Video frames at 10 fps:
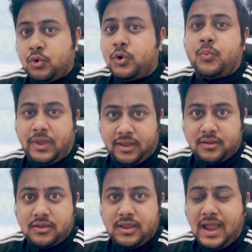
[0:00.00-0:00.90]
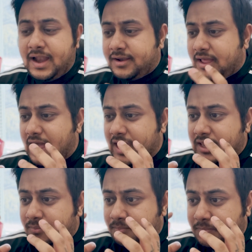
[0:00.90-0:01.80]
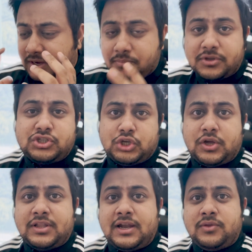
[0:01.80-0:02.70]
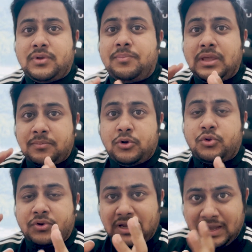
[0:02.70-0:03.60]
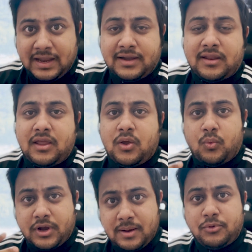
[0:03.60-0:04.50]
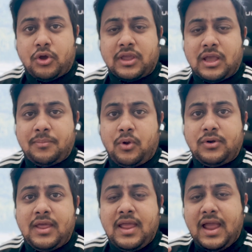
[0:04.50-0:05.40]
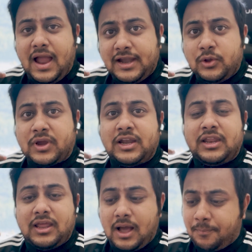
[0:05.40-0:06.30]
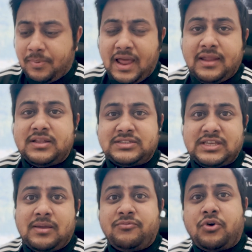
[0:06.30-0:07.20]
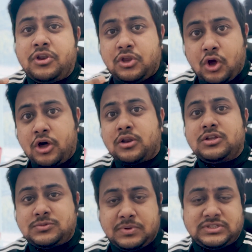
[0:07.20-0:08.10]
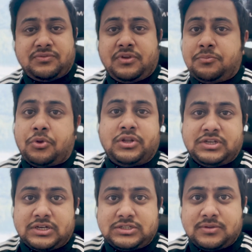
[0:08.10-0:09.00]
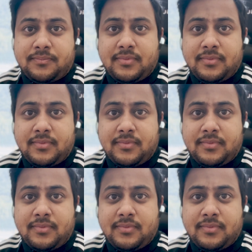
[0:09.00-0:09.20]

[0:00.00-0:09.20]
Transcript: good way and I am pretty much sure that you will be able to relate what I'm talking about and you can apply the same for your specific projects.